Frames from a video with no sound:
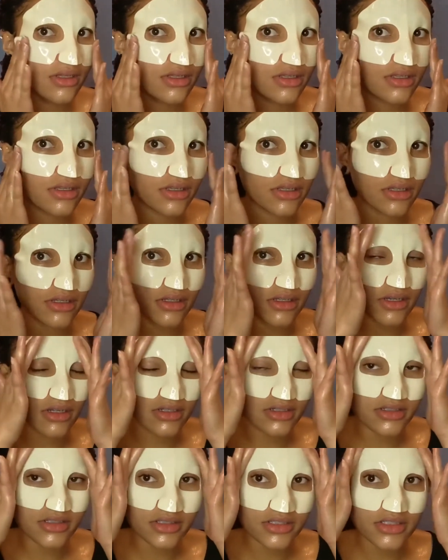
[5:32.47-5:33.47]
And it
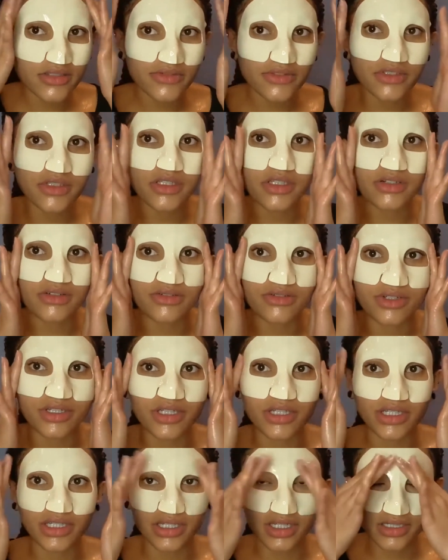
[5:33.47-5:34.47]
honestly just feels like a
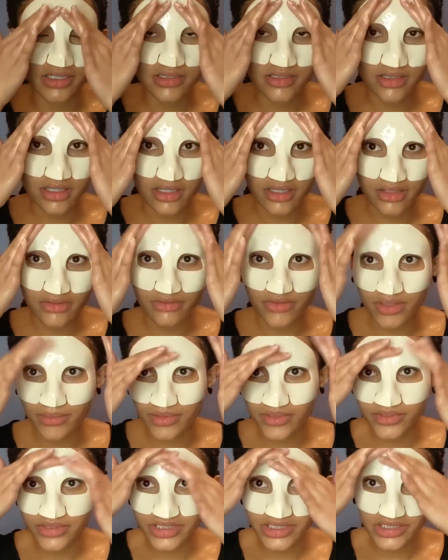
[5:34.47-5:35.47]
really nice, like,
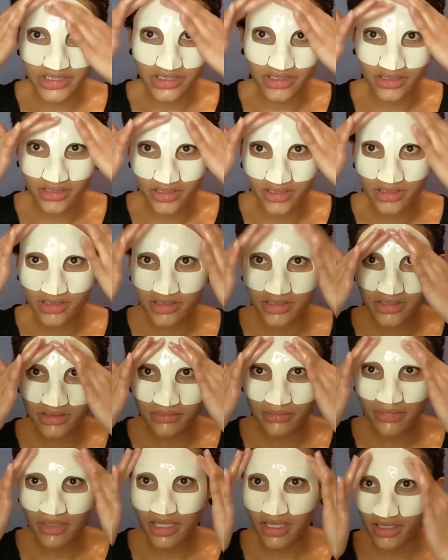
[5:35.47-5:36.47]
rubbery
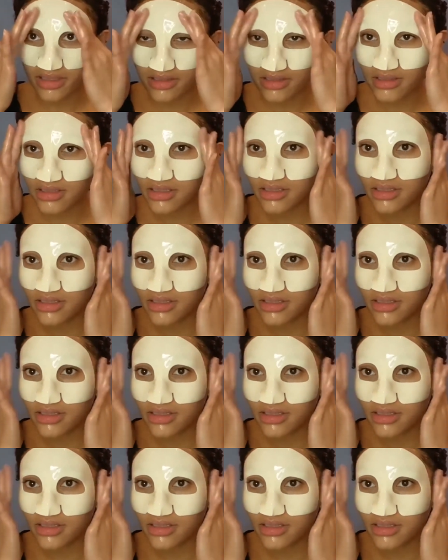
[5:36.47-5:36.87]
mask.